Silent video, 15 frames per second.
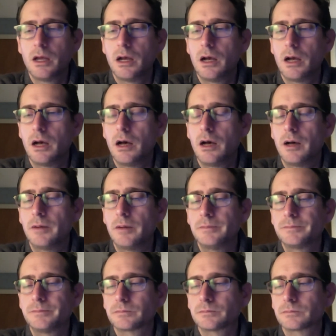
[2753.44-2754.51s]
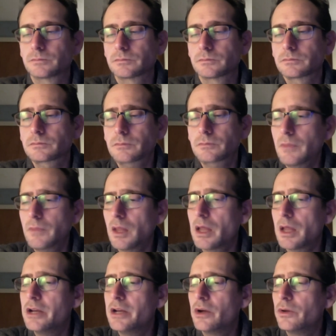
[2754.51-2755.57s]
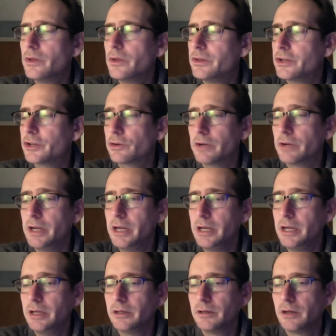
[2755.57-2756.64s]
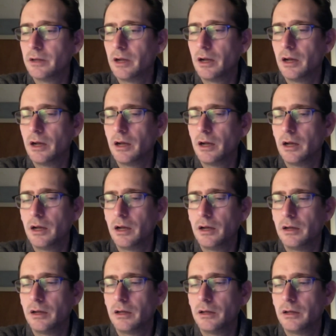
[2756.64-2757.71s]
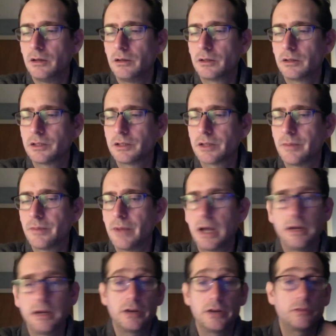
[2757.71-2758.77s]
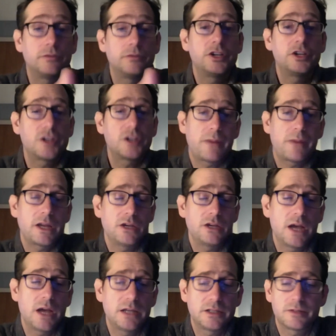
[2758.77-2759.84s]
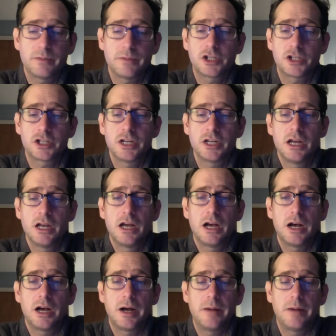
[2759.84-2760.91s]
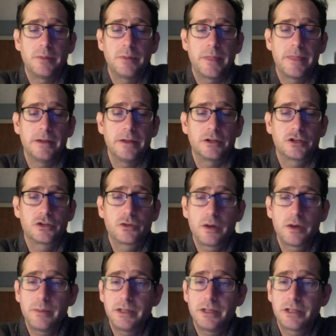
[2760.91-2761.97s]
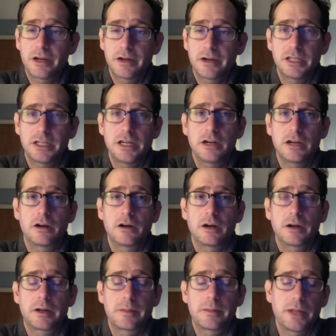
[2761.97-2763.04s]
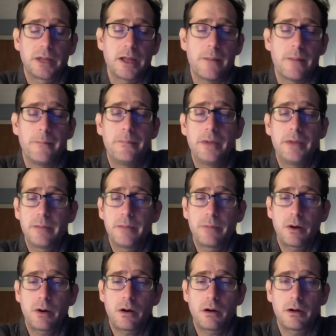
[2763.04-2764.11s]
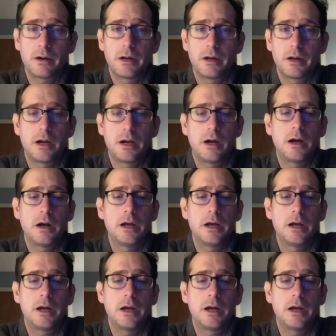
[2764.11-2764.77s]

Um, I don't know the degree because uh, I'm I, I, don't fish up by you guys as much, um, but the tributaries here play a big part uh,